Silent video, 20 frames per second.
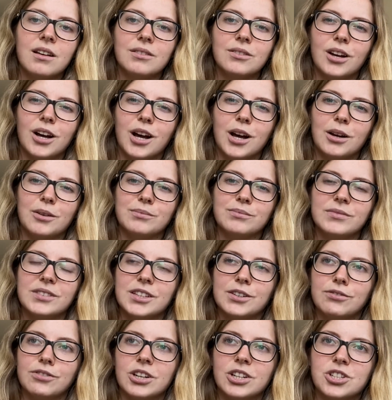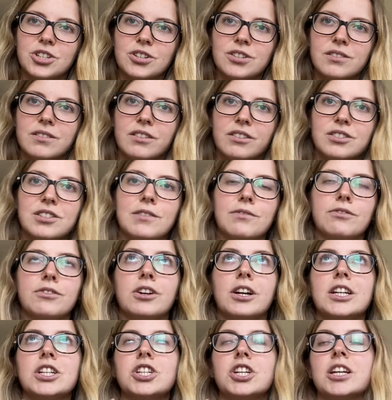um, differentiate
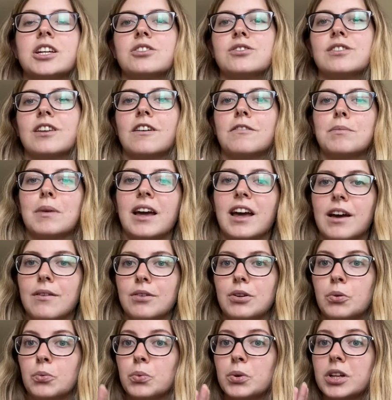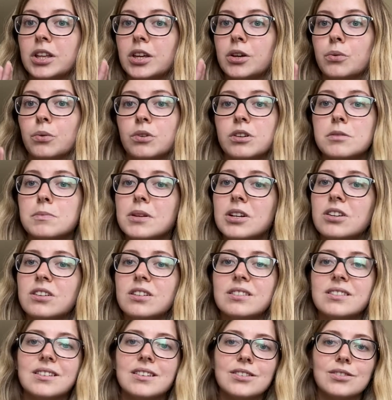differentiate yourself by having really cool
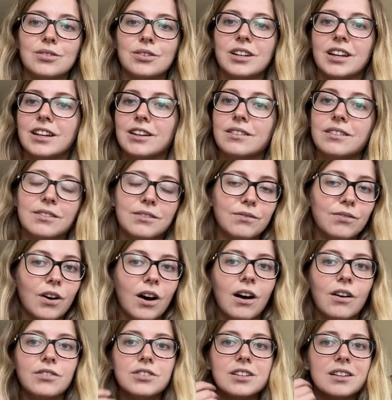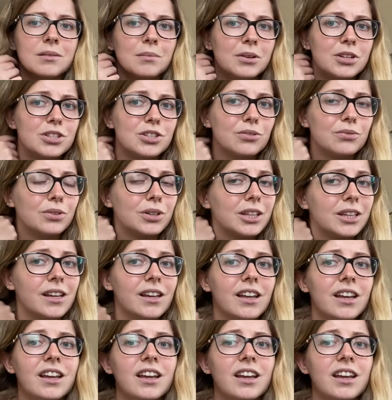experiences or getting involved in a bunch of really